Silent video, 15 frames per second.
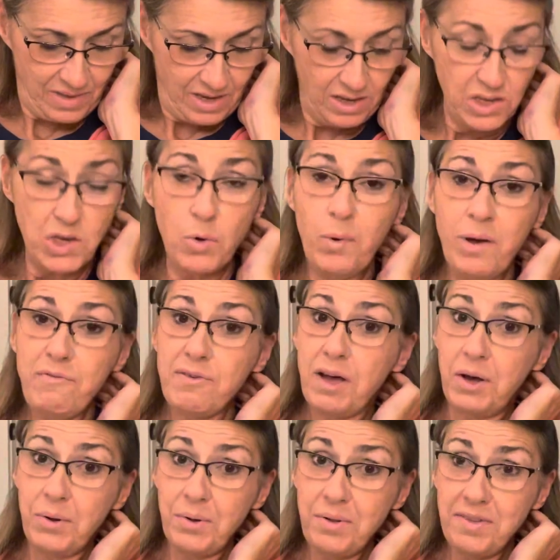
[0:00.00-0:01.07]

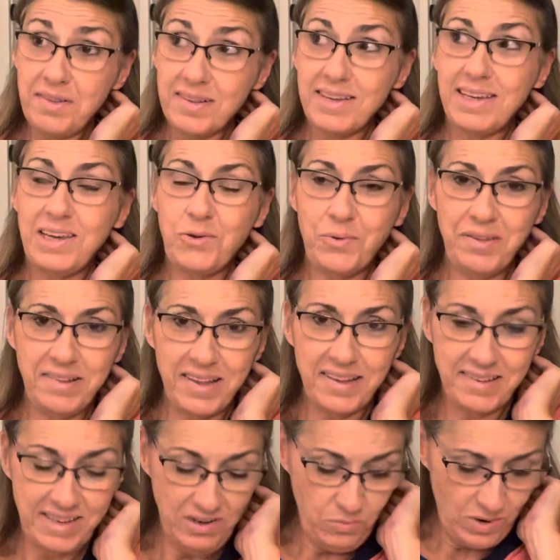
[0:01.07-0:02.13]
UFOs equals
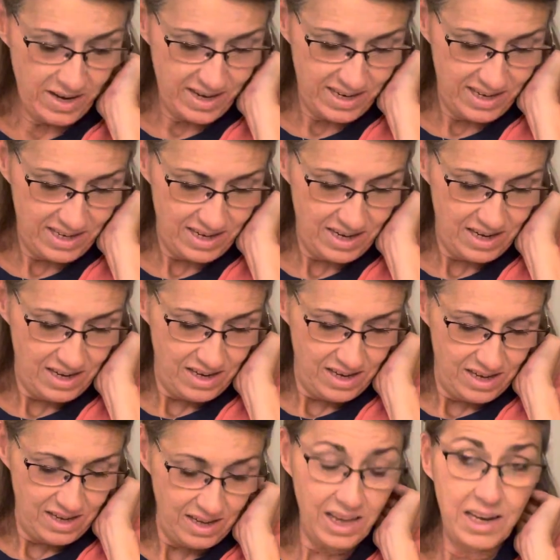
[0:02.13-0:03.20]
61.
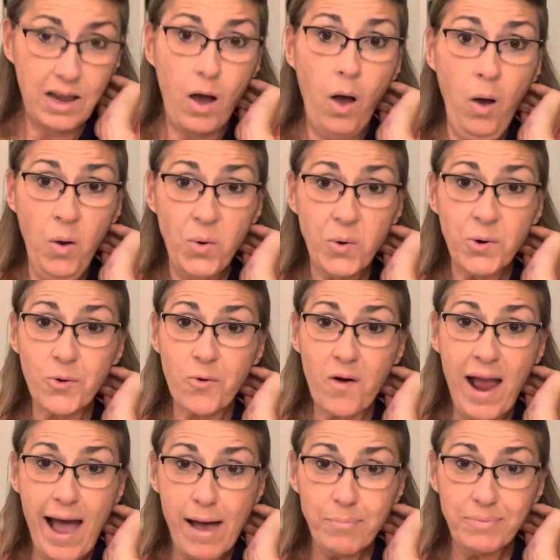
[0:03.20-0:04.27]
And oh
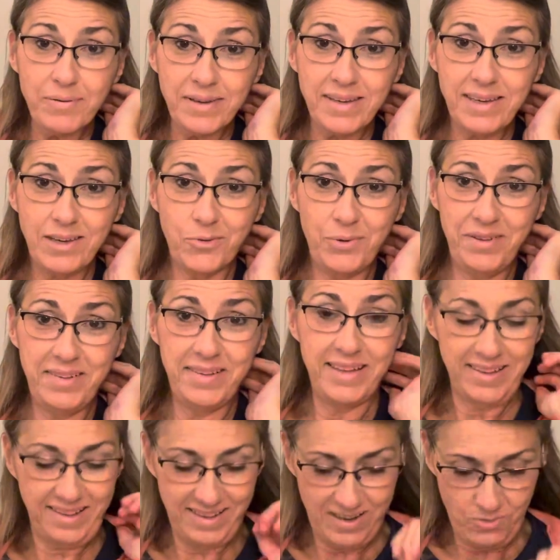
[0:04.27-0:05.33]
crap equals
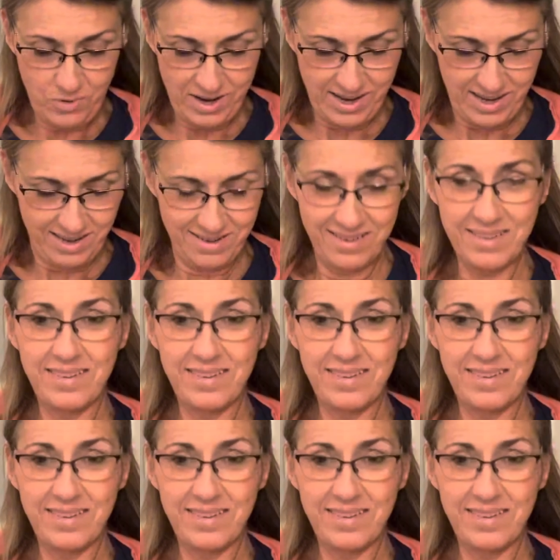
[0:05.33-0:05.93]
61.